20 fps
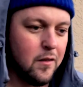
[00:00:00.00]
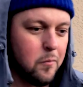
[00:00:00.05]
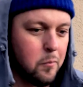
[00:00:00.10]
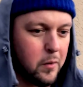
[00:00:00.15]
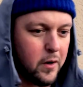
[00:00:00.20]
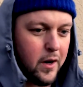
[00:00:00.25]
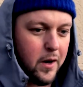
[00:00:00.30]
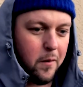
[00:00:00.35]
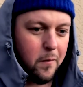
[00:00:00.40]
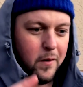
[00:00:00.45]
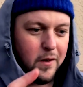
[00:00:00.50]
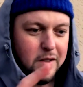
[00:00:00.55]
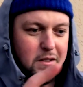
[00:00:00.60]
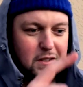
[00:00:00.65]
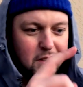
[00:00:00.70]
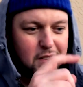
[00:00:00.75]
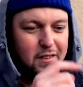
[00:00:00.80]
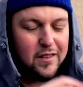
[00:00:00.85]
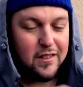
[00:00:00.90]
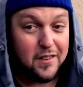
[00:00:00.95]
But anyways,
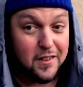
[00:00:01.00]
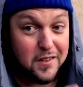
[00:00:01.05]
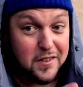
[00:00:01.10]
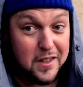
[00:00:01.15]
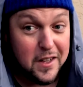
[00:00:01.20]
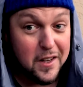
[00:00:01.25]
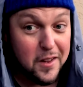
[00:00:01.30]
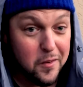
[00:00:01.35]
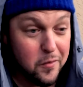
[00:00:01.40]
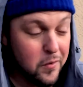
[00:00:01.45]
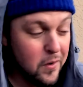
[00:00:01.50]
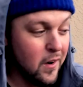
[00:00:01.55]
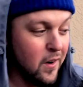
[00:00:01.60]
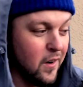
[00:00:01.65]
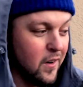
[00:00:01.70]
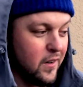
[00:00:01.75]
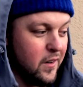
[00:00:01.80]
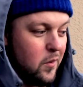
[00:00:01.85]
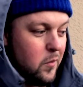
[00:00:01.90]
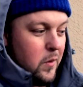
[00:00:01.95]
let's get in the fire
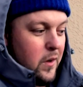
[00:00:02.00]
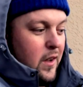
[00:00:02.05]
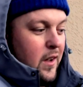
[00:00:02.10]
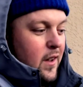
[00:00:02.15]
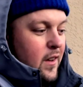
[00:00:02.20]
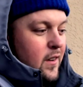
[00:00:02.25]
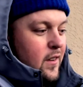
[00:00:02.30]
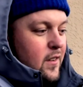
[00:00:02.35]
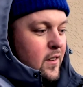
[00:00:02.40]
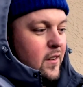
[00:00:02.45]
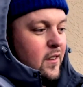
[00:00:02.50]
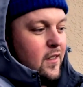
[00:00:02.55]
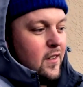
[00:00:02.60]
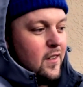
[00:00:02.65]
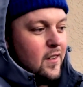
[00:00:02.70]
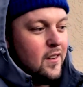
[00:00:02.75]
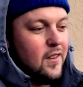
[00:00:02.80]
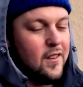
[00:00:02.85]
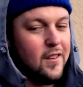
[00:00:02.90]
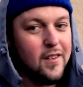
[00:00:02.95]
because we got
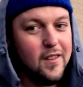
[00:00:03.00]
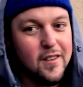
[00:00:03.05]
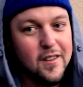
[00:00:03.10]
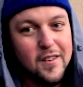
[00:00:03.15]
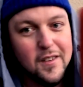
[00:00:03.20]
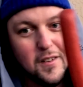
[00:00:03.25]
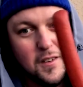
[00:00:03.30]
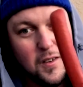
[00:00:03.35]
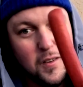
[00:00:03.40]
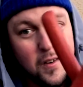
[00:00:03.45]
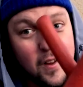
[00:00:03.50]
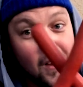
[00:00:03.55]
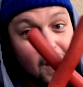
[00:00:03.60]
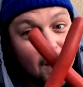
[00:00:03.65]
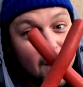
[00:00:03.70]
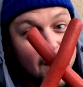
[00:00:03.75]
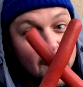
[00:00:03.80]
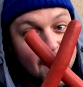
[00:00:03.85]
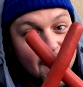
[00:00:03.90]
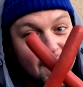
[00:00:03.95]
two dog
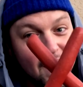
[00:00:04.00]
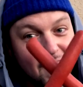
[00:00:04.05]
A.